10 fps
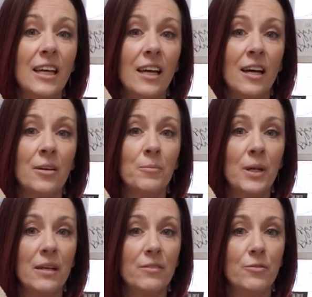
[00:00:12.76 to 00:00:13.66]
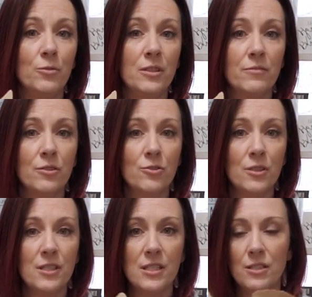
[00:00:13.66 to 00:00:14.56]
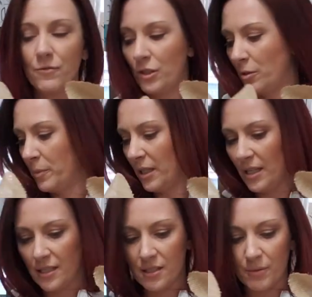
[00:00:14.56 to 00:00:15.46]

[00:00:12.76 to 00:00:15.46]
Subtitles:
We have a few different choices for your bunnies.